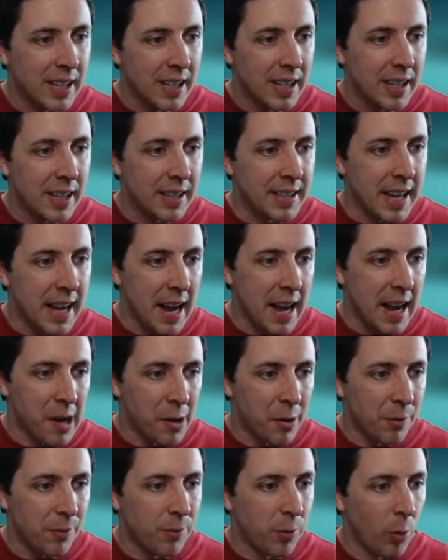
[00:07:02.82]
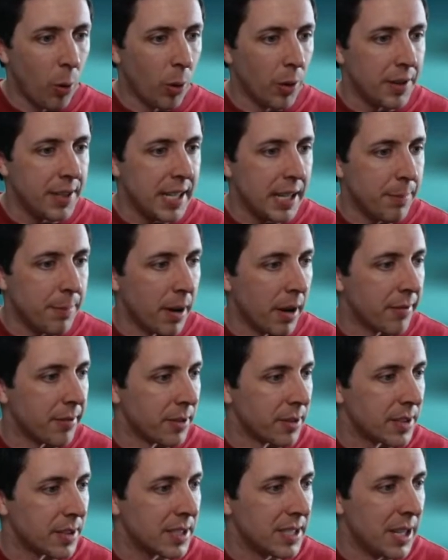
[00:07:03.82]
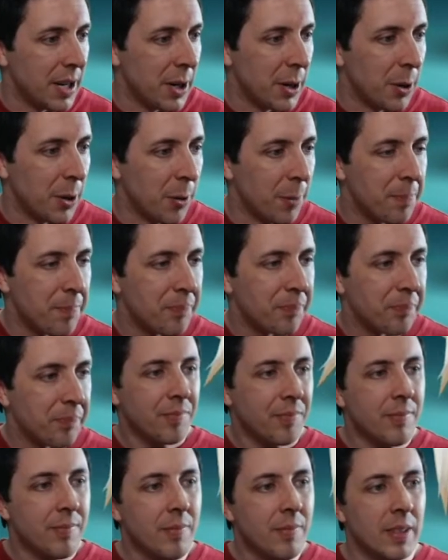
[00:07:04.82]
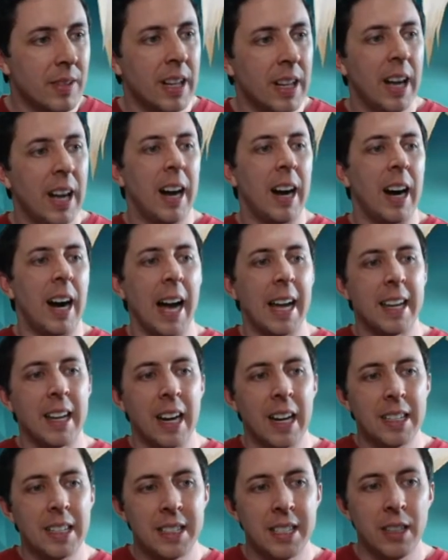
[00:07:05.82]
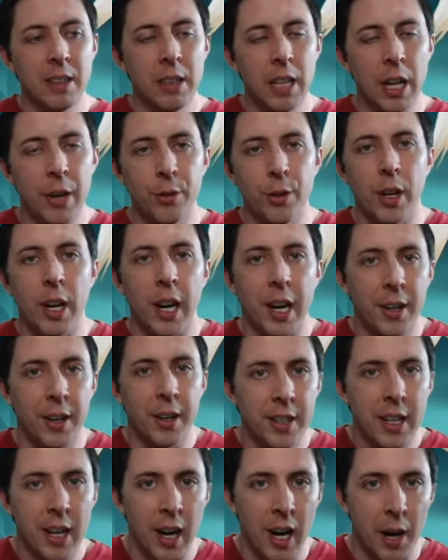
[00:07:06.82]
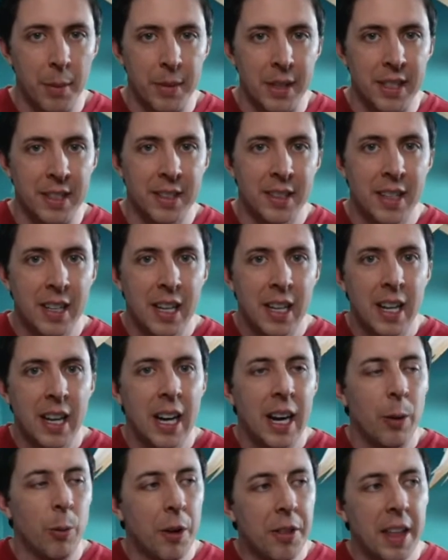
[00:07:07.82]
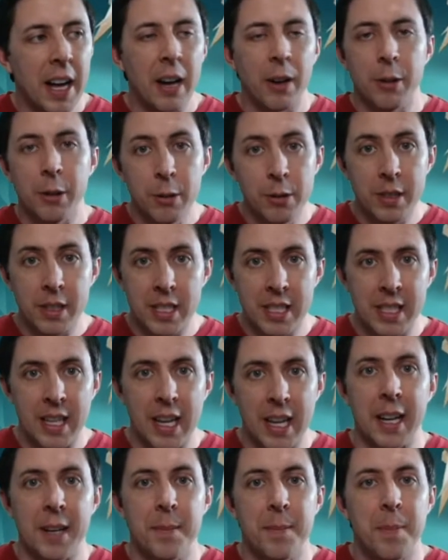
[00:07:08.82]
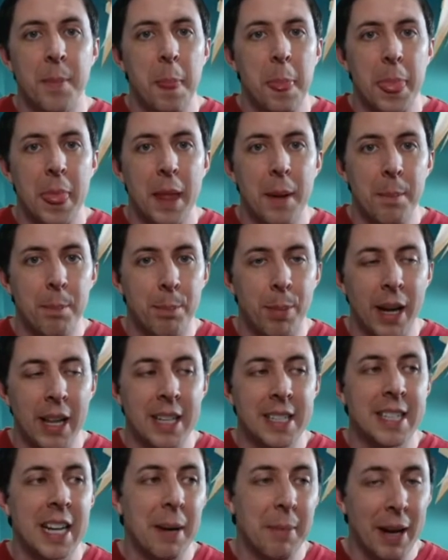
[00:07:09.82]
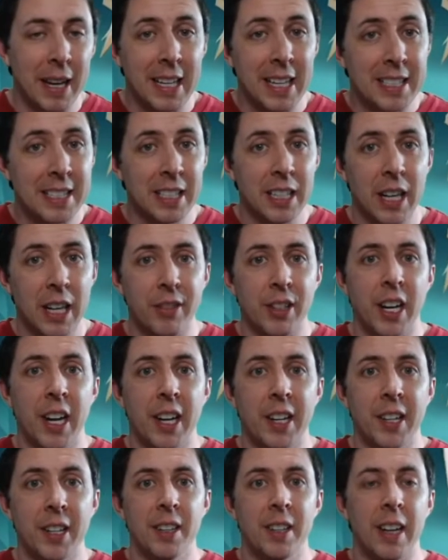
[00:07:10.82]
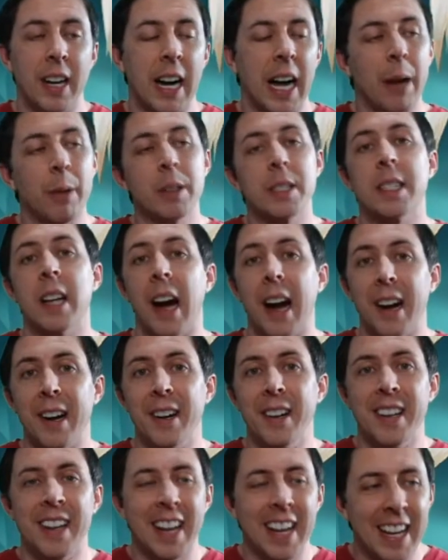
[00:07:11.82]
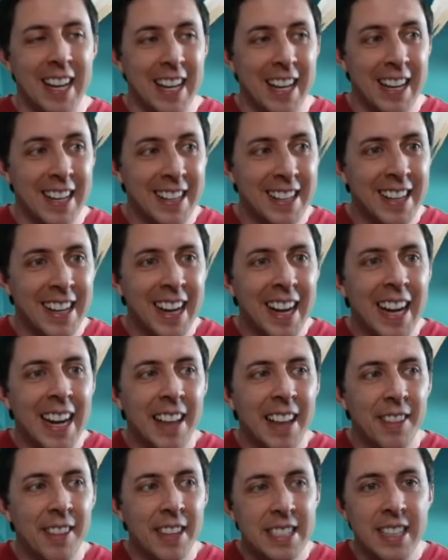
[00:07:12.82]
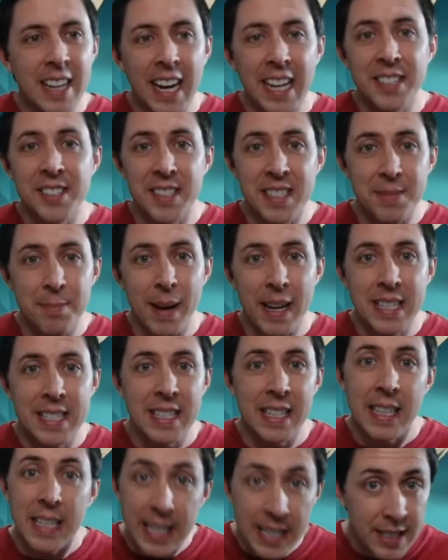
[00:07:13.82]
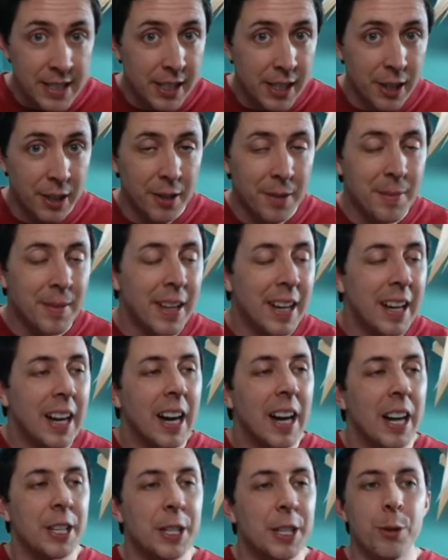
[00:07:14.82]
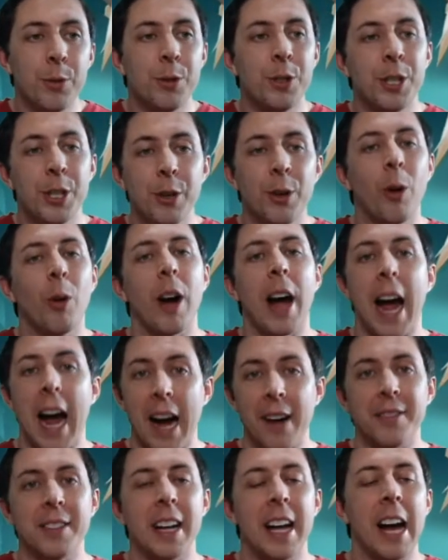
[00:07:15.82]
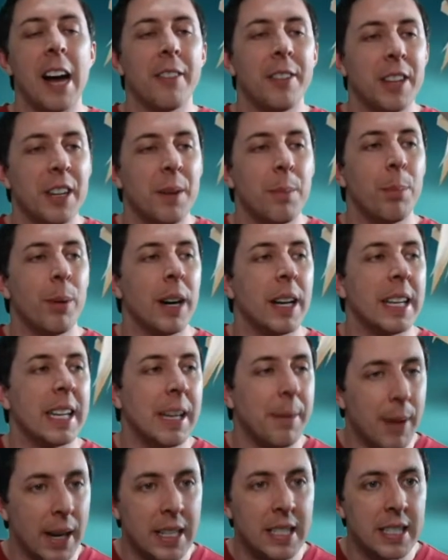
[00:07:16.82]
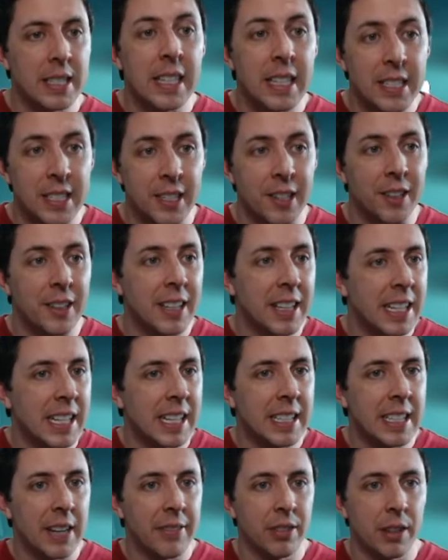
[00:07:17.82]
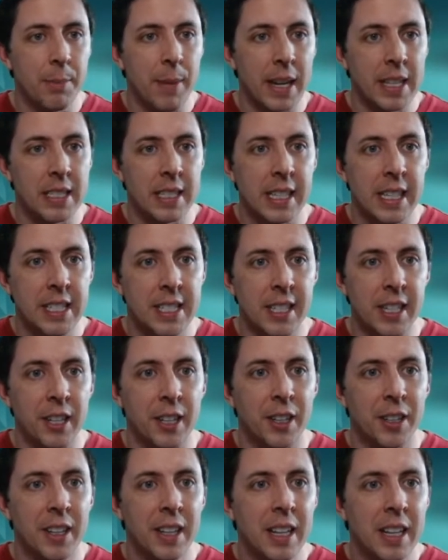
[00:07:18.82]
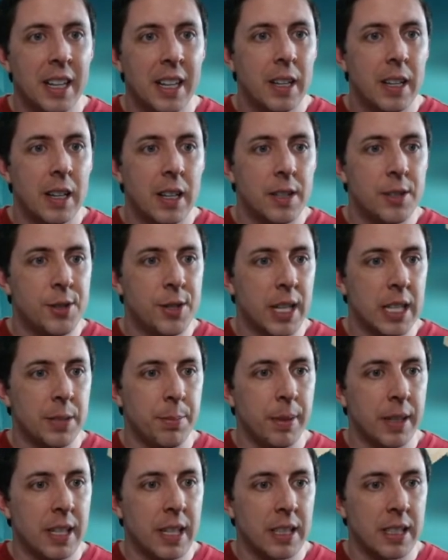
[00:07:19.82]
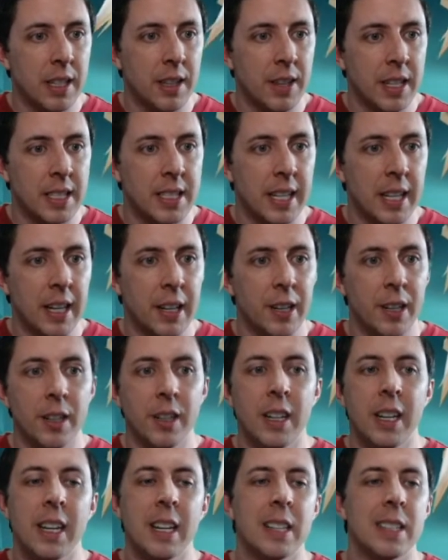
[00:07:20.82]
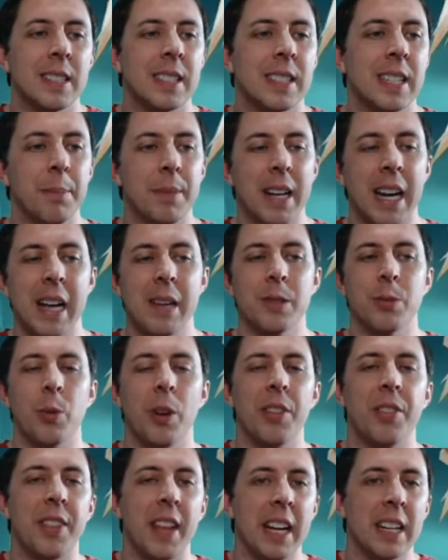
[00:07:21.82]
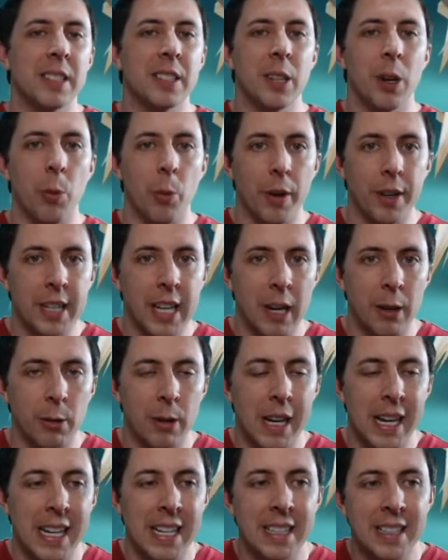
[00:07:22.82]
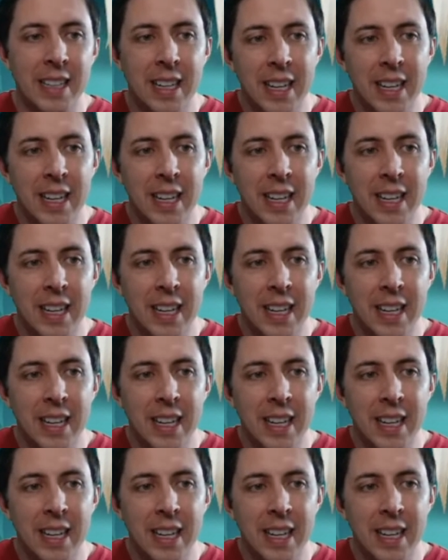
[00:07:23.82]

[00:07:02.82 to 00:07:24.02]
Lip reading: Now for debuffers. So I got to level 100 common without using this guy. By the time I got to level 100, I was tired, and this guy just makes it easier. You don't have to have him, but he makes it easier. He definitely makes it easier just because of this here. Sometimes when things don't work out right,